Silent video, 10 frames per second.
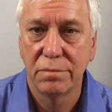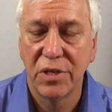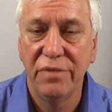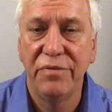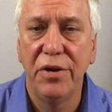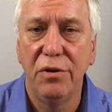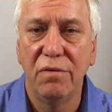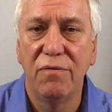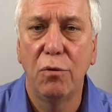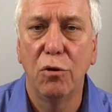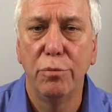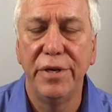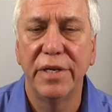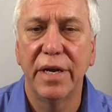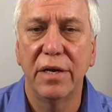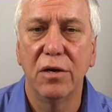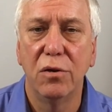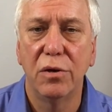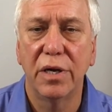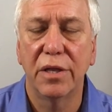In video 4, we'll be taking a
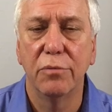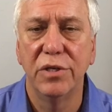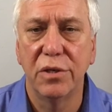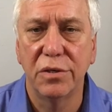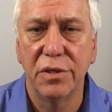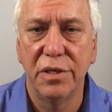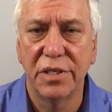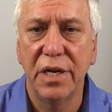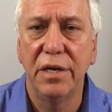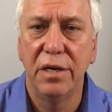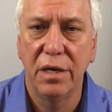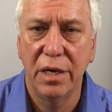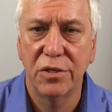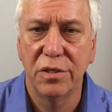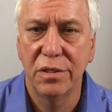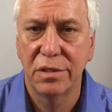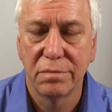look at the results of the Senate elections